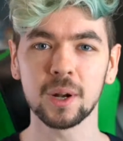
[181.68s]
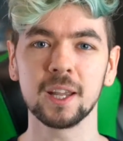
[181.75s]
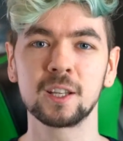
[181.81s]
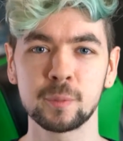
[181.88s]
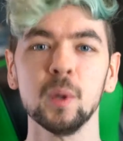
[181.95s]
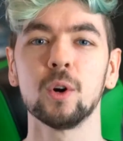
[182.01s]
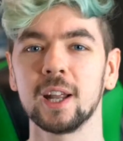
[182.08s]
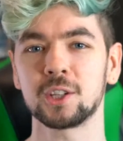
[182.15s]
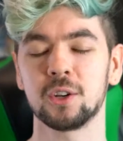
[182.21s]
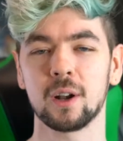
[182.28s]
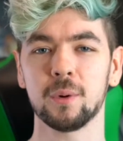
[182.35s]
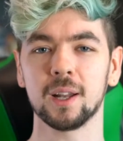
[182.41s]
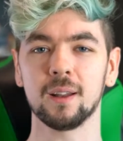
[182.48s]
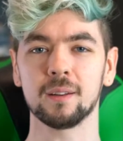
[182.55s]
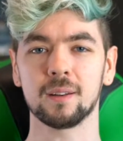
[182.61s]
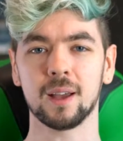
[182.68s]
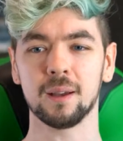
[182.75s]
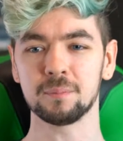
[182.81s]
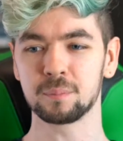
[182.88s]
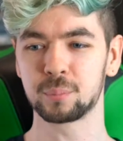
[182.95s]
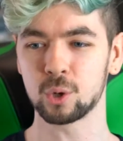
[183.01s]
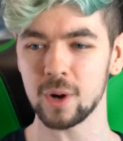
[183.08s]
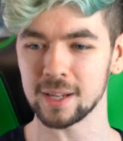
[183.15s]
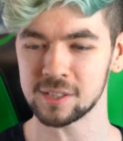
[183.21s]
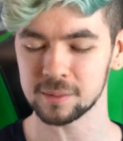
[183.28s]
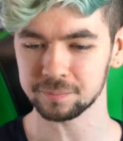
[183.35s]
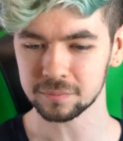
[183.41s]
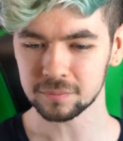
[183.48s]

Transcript: I want to explore next year, and I want to progress.